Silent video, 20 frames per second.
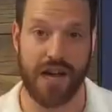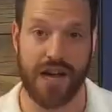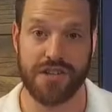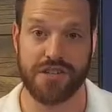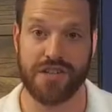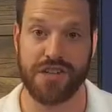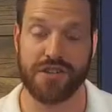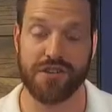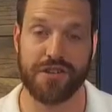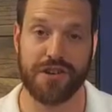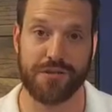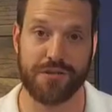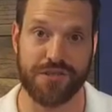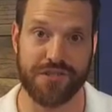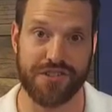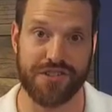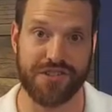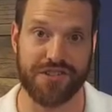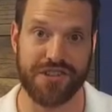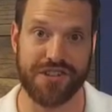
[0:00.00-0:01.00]
I actually thought he was
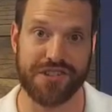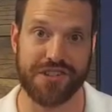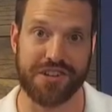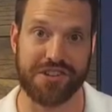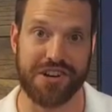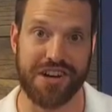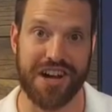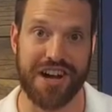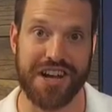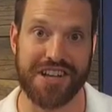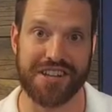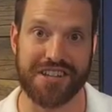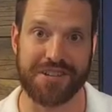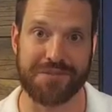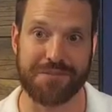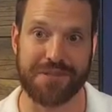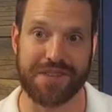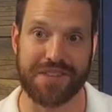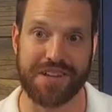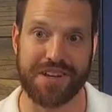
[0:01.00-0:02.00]
going to start to cry a
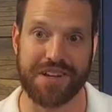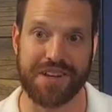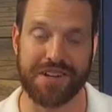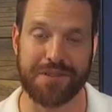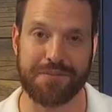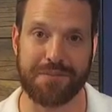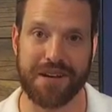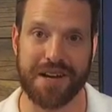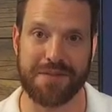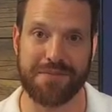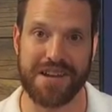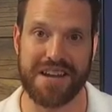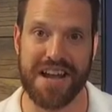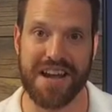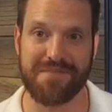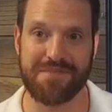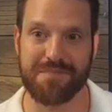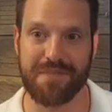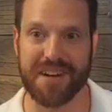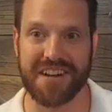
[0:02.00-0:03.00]
little bit there. but I mean,
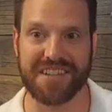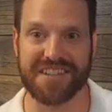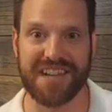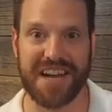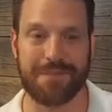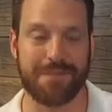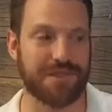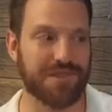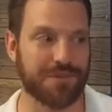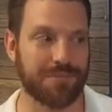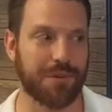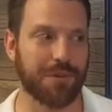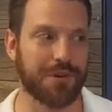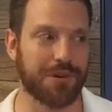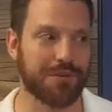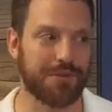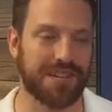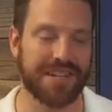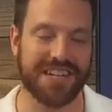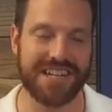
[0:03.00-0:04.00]
I've been on top of this
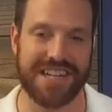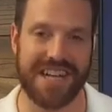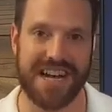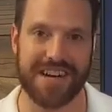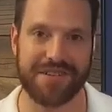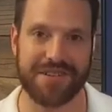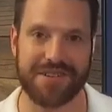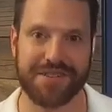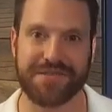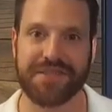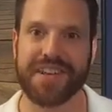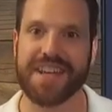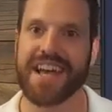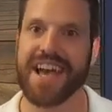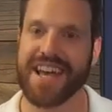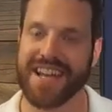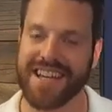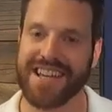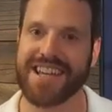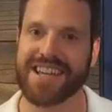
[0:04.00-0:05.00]
Puerto Rican narrative,
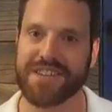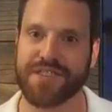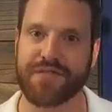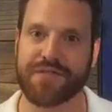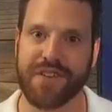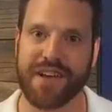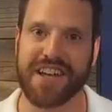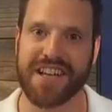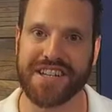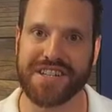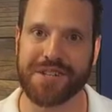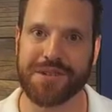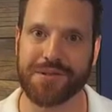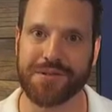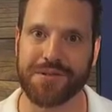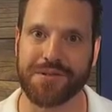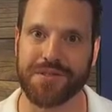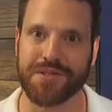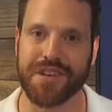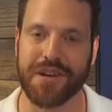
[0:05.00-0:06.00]
and it is fake
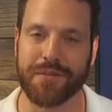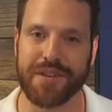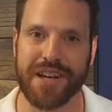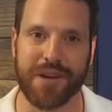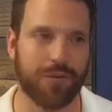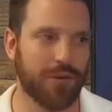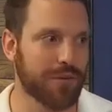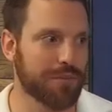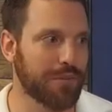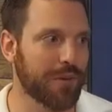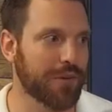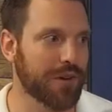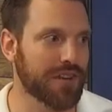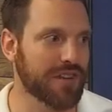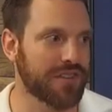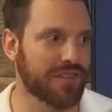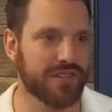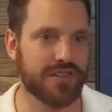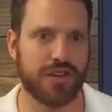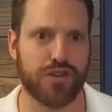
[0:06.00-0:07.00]
news. I mean, at one point
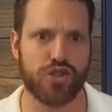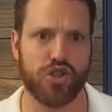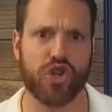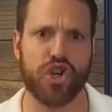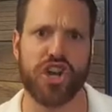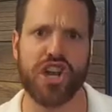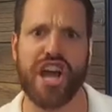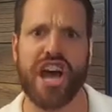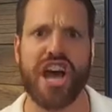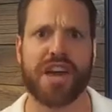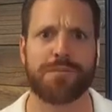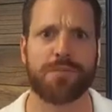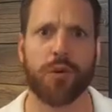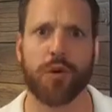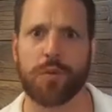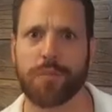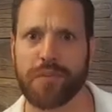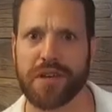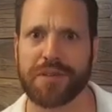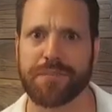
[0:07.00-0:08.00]
he said, you could have had
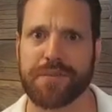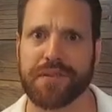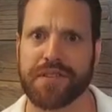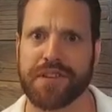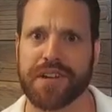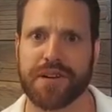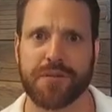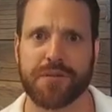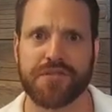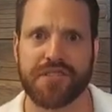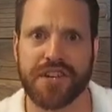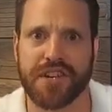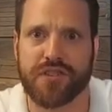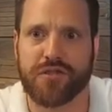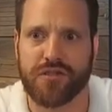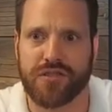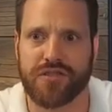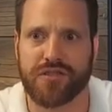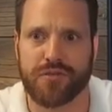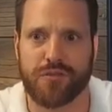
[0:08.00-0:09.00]
more people there. It was like
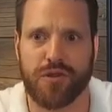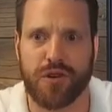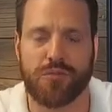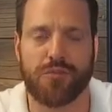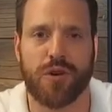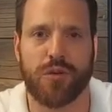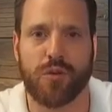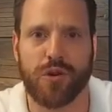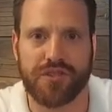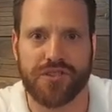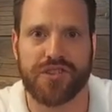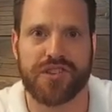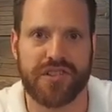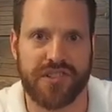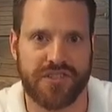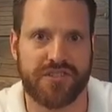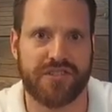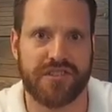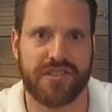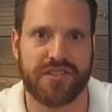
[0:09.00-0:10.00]
Chris Cuomo wasn't
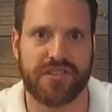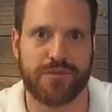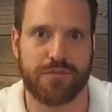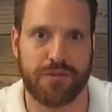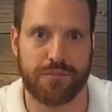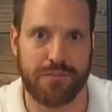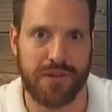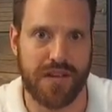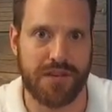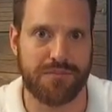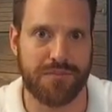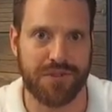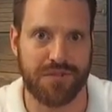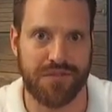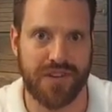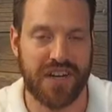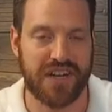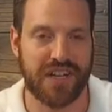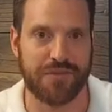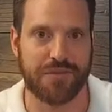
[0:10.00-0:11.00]
listening to what Mike
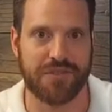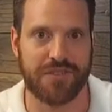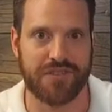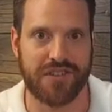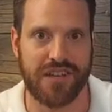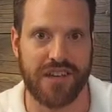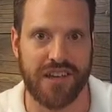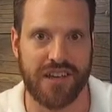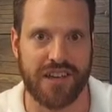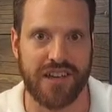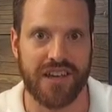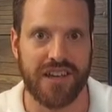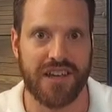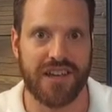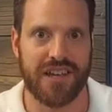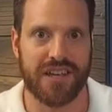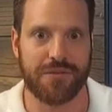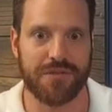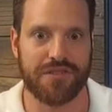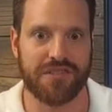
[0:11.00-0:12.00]
Mulvaney was saying.
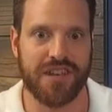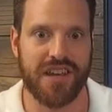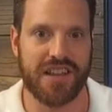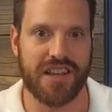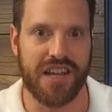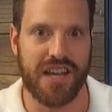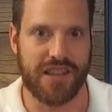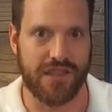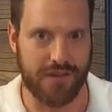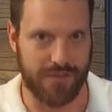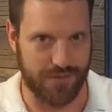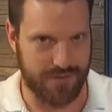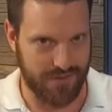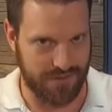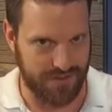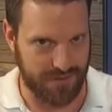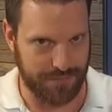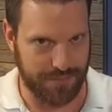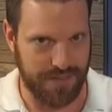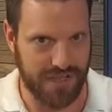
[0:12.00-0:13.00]
He was saying that the, the
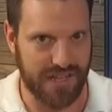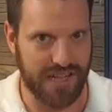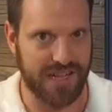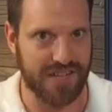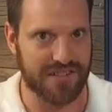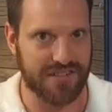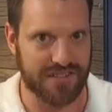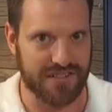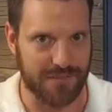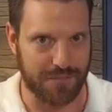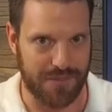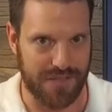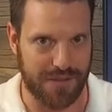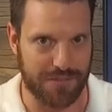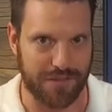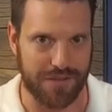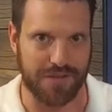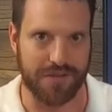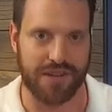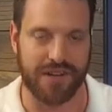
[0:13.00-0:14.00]
supplies and the
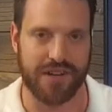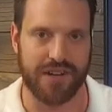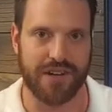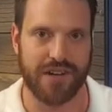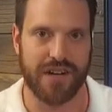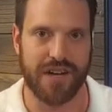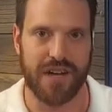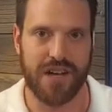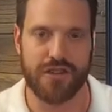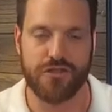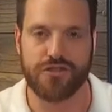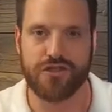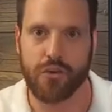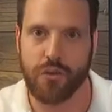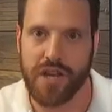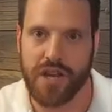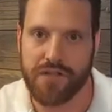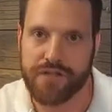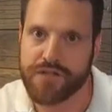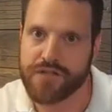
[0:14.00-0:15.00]
people are there. There's
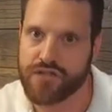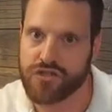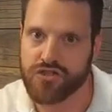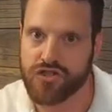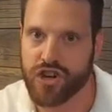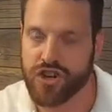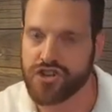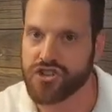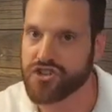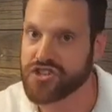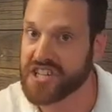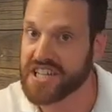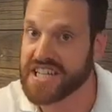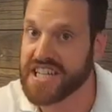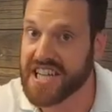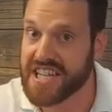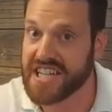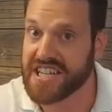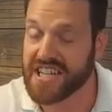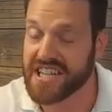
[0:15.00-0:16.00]
no infrastructure to
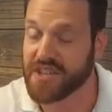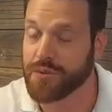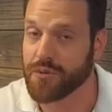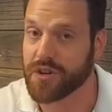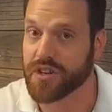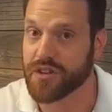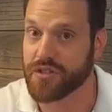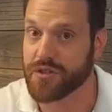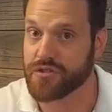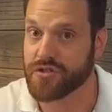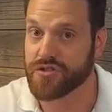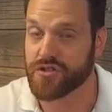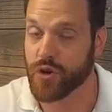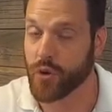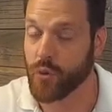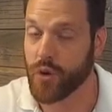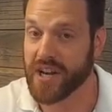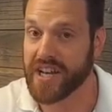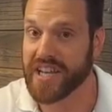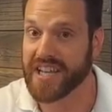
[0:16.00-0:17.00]
get it anywhere. There's no
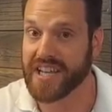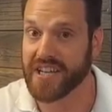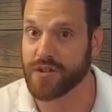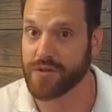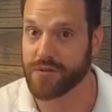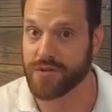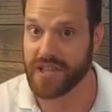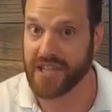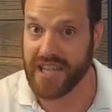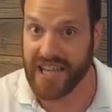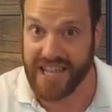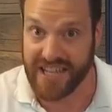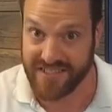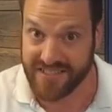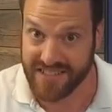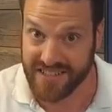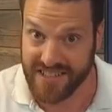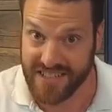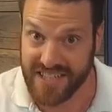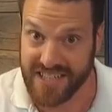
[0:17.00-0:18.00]
way to get new
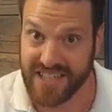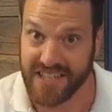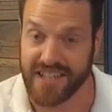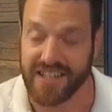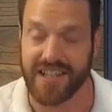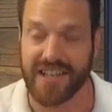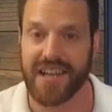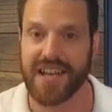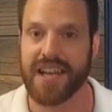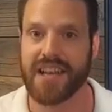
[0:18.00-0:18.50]
gasoline.